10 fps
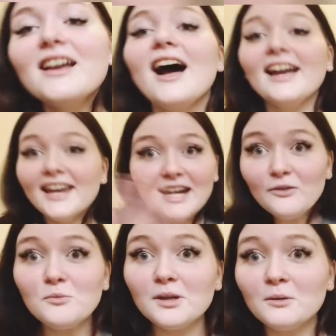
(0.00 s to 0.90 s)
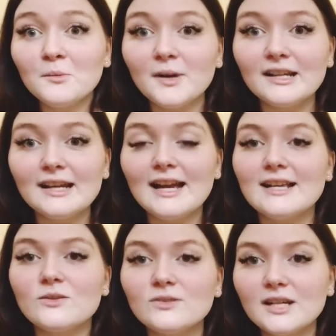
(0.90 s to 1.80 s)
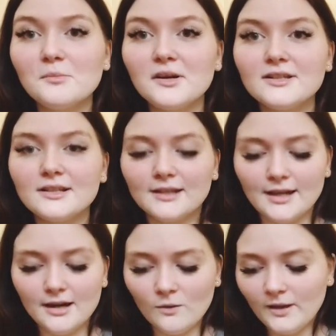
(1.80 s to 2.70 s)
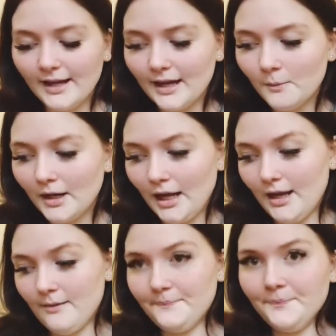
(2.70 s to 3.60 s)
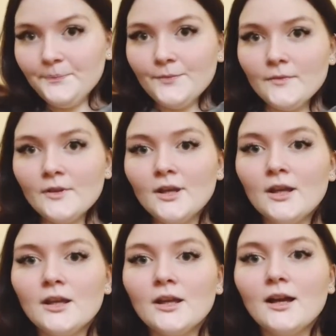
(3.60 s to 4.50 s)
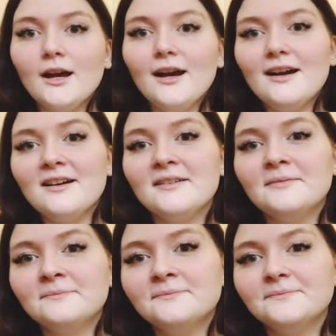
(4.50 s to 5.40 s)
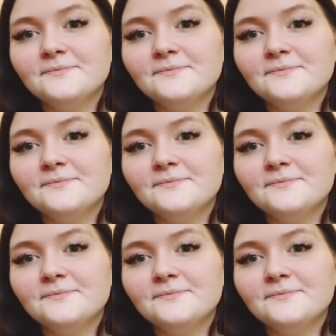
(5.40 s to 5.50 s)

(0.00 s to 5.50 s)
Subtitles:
I hate everybody when I'm pregnant, guys. Don't take it personally. I don't like anybody. Oh, I took it personally.